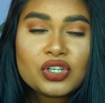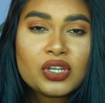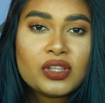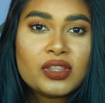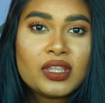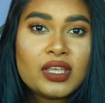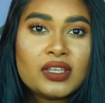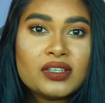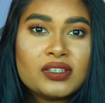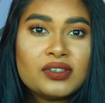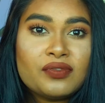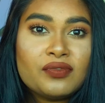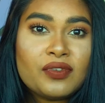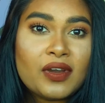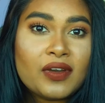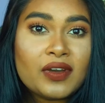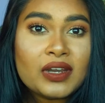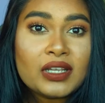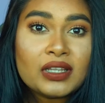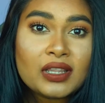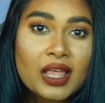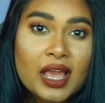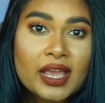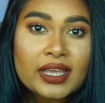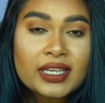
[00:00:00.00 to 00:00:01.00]
There's
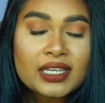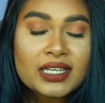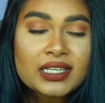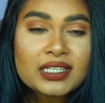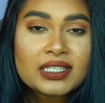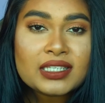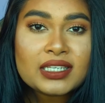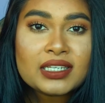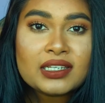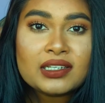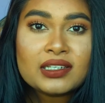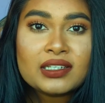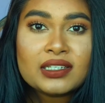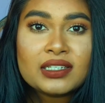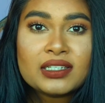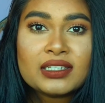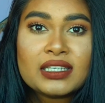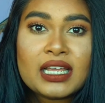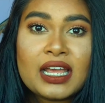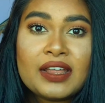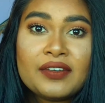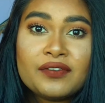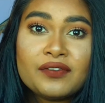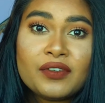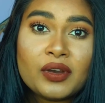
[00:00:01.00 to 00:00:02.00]
very light concealers
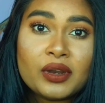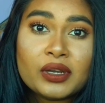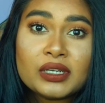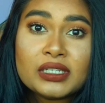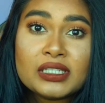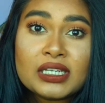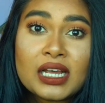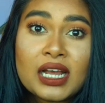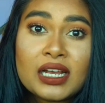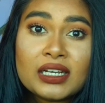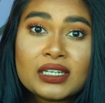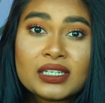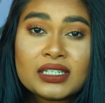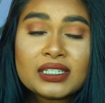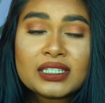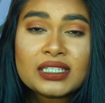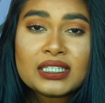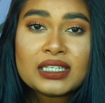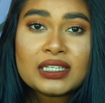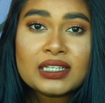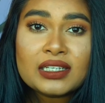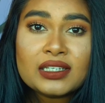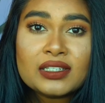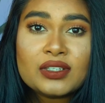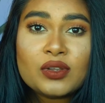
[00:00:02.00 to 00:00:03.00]
and very dark
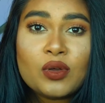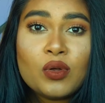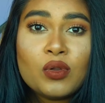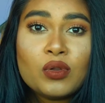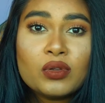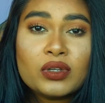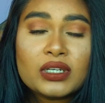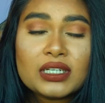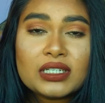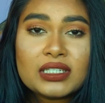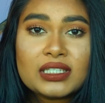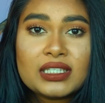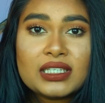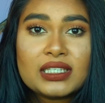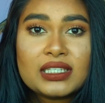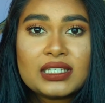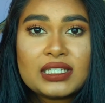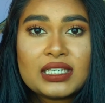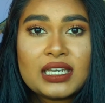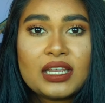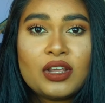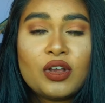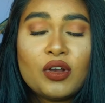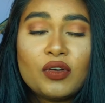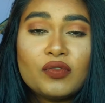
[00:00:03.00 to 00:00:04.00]
concealers, all
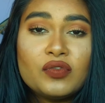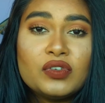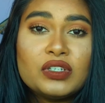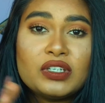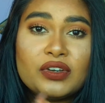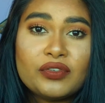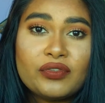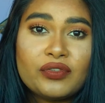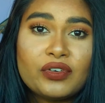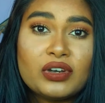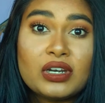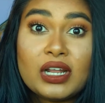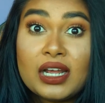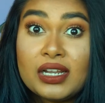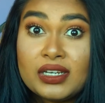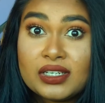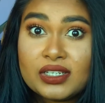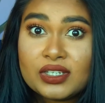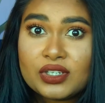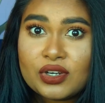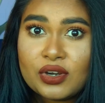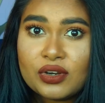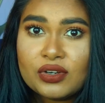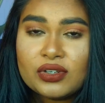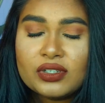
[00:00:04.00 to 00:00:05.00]
consisting of different
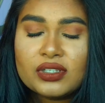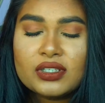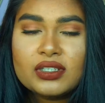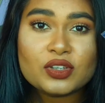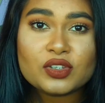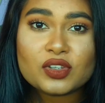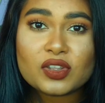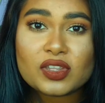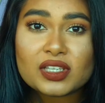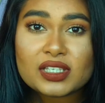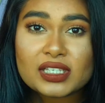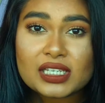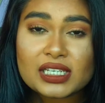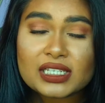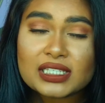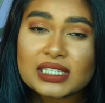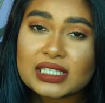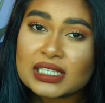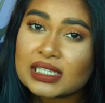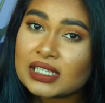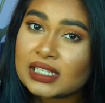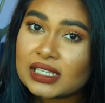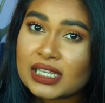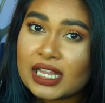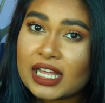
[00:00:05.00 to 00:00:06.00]
undertones. So this
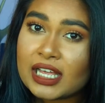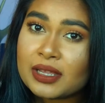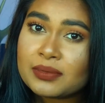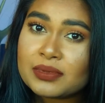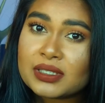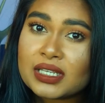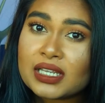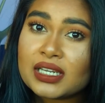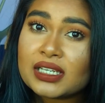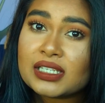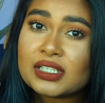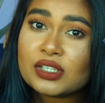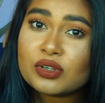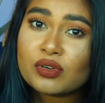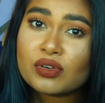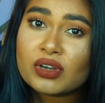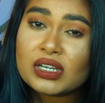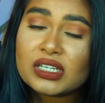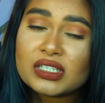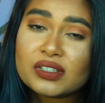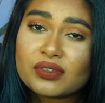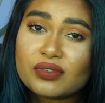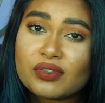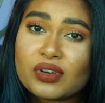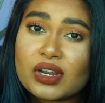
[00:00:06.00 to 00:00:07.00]
concealer claims that it's
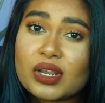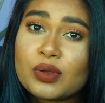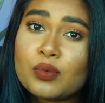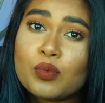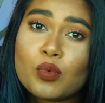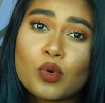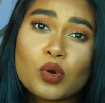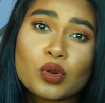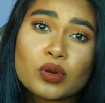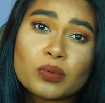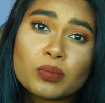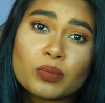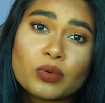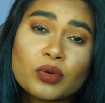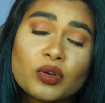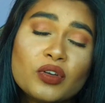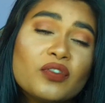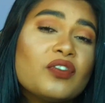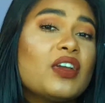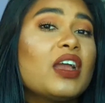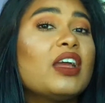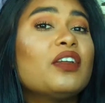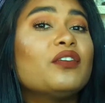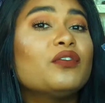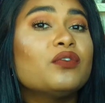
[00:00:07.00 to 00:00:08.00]
crease-free,
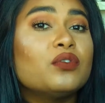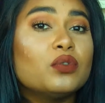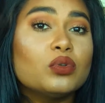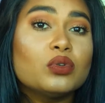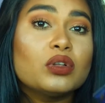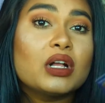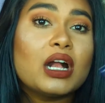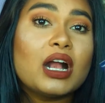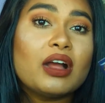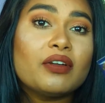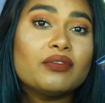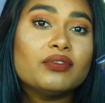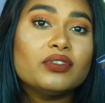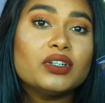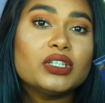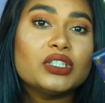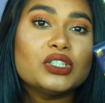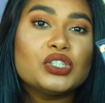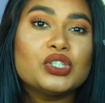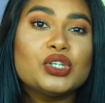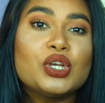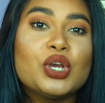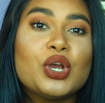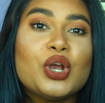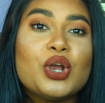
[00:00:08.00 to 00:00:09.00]
waterproof and full
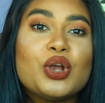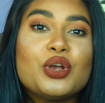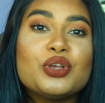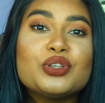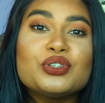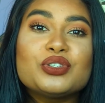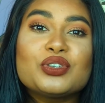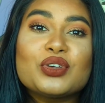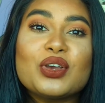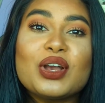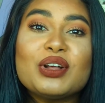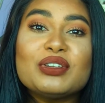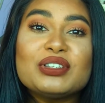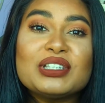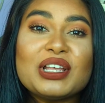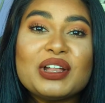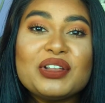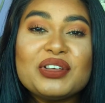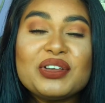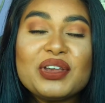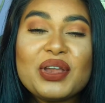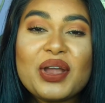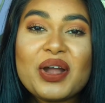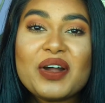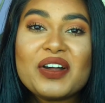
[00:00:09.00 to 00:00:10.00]
coverage. So I'll tell
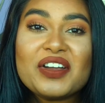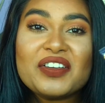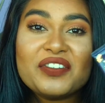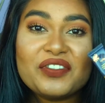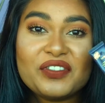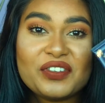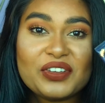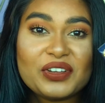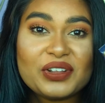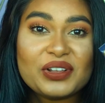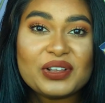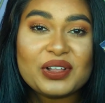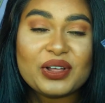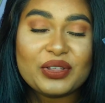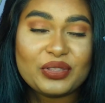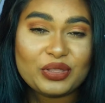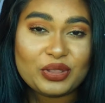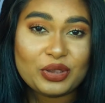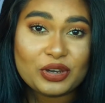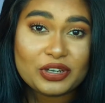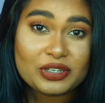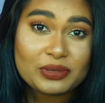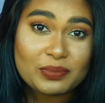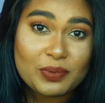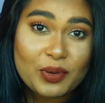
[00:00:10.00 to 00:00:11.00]
you how I feel on
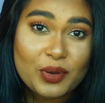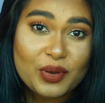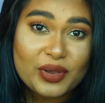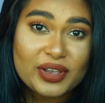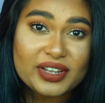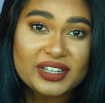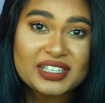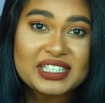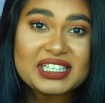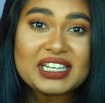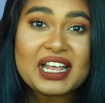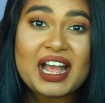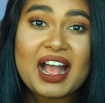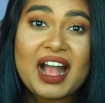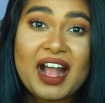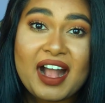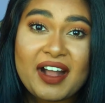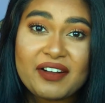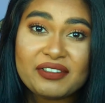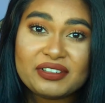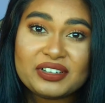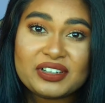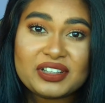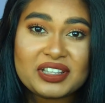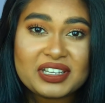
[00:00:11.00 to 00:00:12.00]
those points
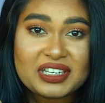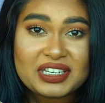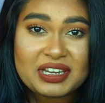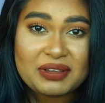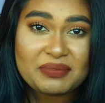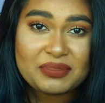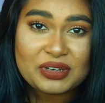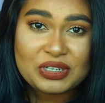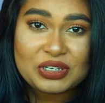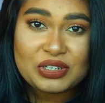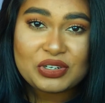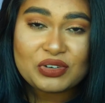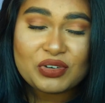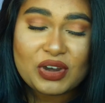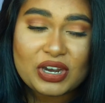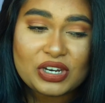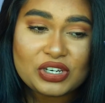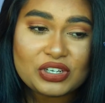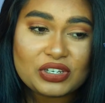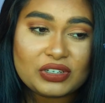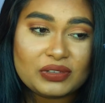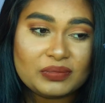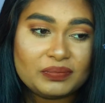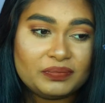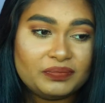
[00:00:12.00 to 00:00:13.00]
after the
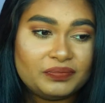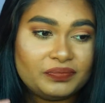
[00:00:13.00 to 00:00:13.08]
demonstration.